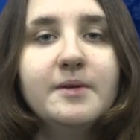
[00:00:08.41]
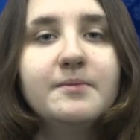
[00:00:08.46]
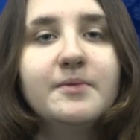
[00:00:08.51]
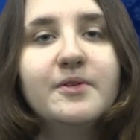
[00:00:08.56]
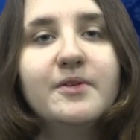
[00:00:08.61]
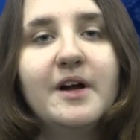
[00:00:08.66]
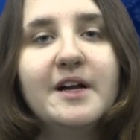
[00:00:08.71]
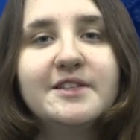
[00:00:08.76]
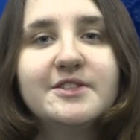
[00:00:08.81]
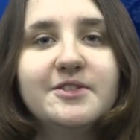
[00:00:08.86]

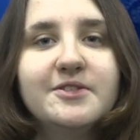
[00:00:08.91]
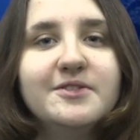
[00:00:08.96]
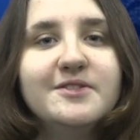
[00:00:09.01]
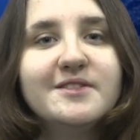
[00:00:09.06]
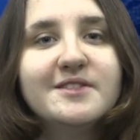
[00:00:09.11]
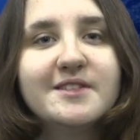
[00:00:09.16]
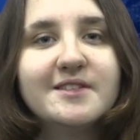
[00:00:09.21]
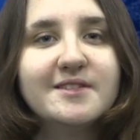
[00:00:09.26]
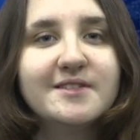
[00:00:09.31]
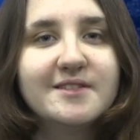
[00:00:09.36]
Hello, Eye
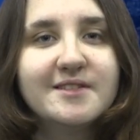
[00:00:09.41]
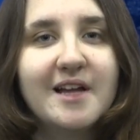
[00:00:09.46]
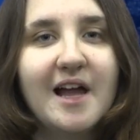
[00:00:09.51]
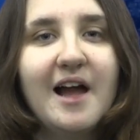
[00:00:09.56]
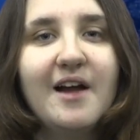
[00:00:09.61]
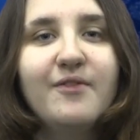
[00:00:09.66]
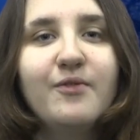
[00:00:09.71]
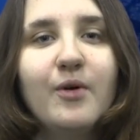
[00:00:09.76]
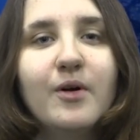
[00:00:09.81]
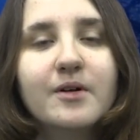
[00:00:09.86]
students and
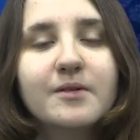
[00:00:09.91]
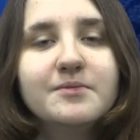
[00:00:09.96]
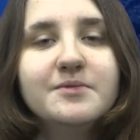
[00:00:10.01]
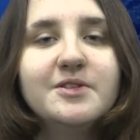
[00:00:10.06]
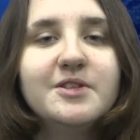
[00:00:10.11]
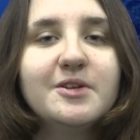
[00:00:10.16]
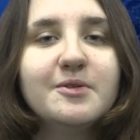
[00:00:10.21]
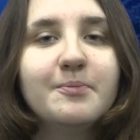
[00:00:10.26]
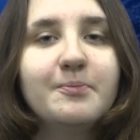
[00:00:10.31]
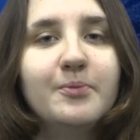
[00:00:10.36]
staff, welcome
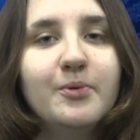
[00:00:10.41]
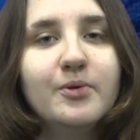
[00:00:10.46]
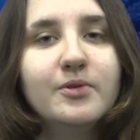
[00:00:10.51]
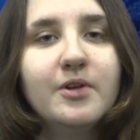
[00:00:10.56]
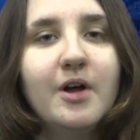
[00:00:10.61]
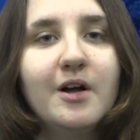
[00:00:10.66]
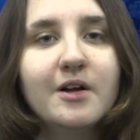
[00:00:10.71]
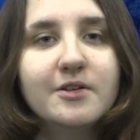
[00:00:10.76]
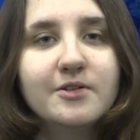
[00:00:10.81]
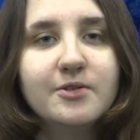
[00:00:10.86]
to your
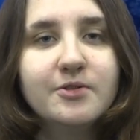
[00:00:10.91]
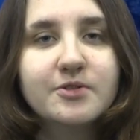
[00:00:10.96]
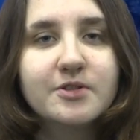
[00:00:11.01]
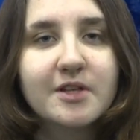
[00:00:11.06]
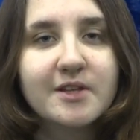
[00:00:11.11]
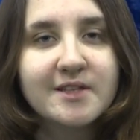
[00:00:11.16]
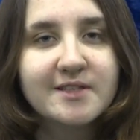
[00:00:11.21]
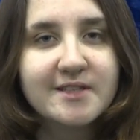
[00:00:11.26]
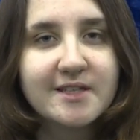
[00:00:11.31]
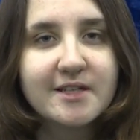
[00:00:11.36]
Bulldog News
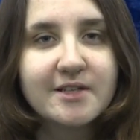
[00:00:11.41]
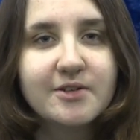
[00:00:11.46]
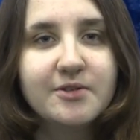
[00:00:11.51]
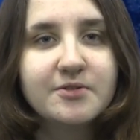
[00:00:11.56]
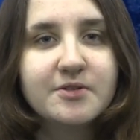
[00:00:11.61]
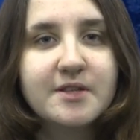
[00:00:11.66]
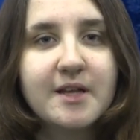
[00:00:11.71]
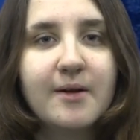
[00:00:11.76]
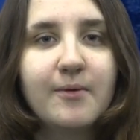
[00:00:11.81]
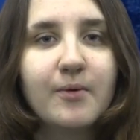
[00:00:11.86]
on the Sick
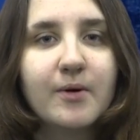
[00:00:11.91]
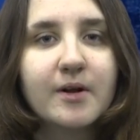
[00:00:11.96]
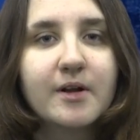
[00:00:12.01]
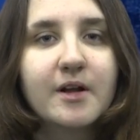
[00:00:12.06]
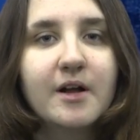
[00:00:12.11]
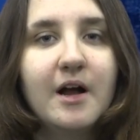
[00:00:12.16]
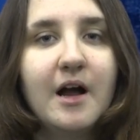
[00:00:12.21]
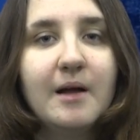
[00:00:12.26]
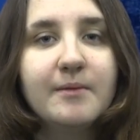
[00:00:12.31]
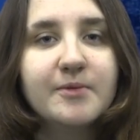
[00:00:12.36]
News Network.
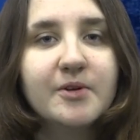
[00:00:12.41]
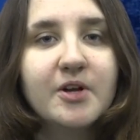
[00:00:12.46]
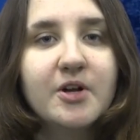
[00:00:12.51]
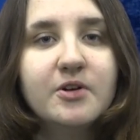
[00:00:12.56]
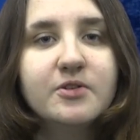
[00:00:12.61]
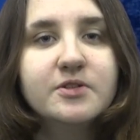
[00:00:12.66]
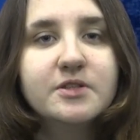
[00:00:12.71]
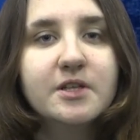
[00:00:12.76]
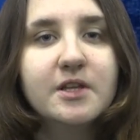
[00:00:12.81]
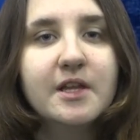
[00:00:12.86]
I'm your
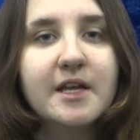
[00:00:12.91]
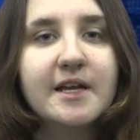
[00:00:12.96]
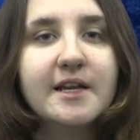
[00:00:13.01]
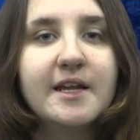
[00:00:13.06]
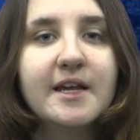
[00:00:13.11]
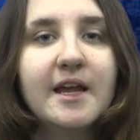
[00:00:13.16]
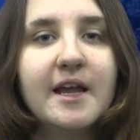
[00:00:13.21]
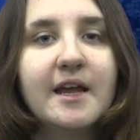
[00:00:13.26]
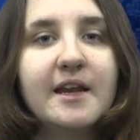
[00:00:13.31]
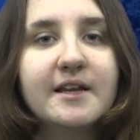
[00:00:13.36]
host,
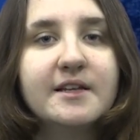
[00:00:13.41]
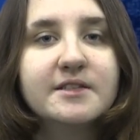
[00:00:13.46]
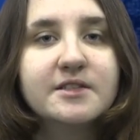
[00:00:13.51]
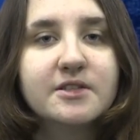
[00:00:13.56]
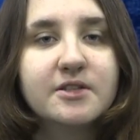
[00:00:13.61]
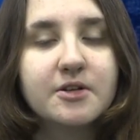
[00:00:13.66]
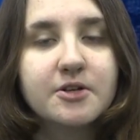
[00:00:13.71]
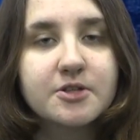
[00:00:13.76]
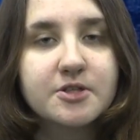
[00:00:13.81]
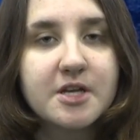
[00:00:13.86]
Delaney, and it's
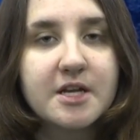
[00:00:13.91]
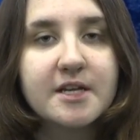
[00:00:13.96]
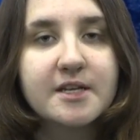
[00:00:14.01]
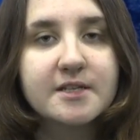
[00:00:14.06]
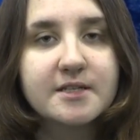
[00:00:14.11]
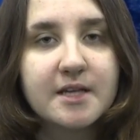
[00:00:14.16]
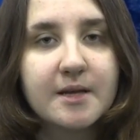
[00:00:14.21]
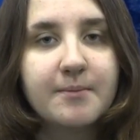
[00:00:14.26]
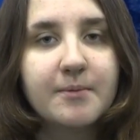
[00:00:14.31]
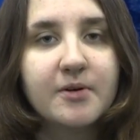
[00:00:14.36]
Thursday,
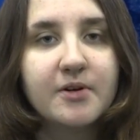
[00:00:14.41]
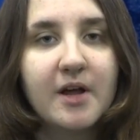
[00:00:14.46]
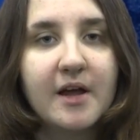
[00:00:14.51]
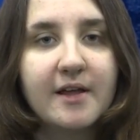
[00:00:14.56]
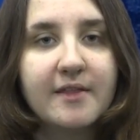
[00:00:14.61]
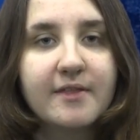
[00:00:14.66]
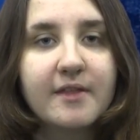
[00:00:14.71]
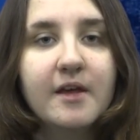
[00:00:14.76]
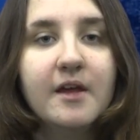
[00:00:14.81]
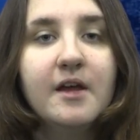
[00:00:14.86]
December
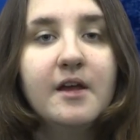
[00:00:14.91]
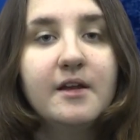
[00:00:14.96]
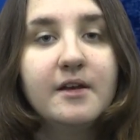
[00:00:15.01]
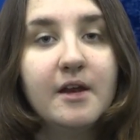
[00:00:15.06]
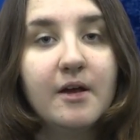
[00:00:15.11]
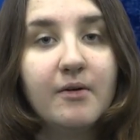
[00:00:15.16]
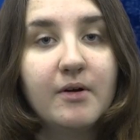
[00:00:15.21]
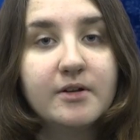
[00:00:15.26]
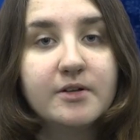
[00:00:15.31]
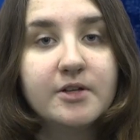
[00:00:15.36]
9th.
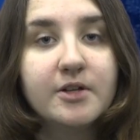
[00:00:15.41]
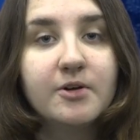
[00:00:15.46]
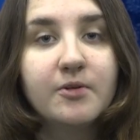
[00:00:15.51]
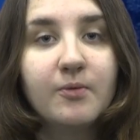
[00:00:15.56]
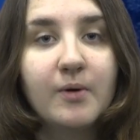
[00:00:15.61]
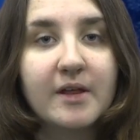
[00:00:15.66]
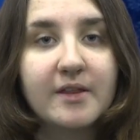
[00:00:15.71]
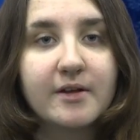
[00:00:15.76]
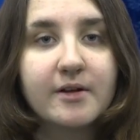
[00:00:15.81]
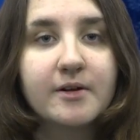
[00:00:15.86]
Now on to your
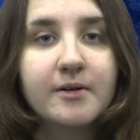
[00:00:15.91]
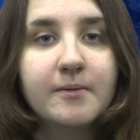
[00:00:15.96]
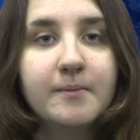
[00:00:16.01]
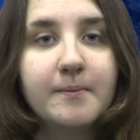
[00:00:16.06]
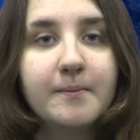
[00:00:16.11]
weather.